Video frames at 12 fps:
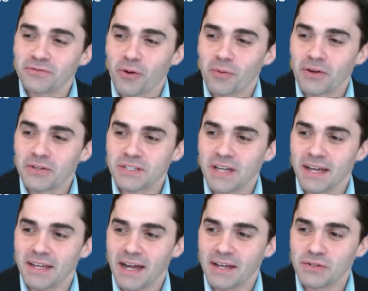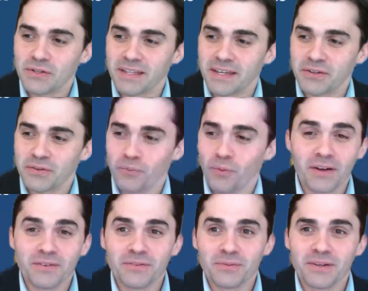and foremost, I do think,
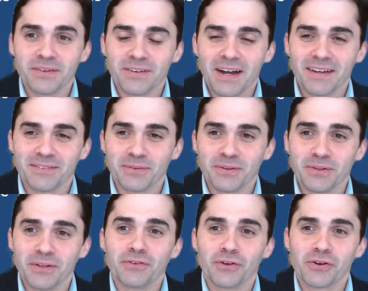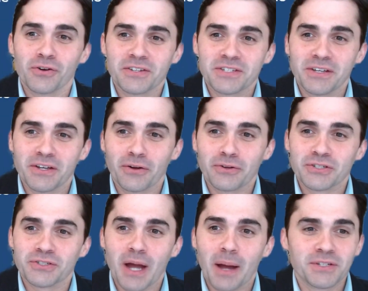one, we love your uncle because he
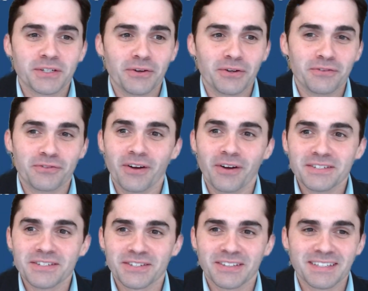encourages job security for us. So